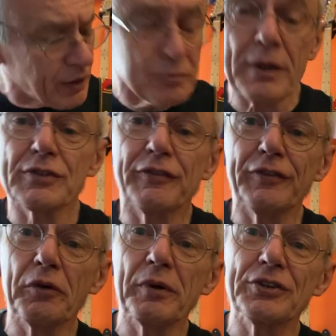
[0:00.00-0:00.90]
as much
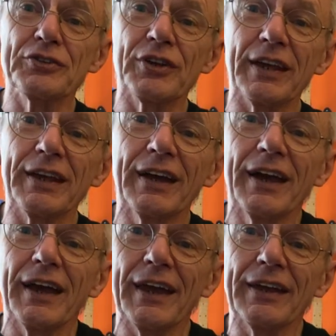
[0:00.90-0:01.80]
fluidity
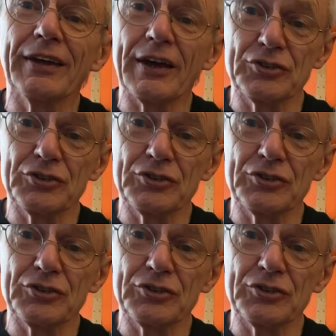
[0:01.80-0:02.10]
in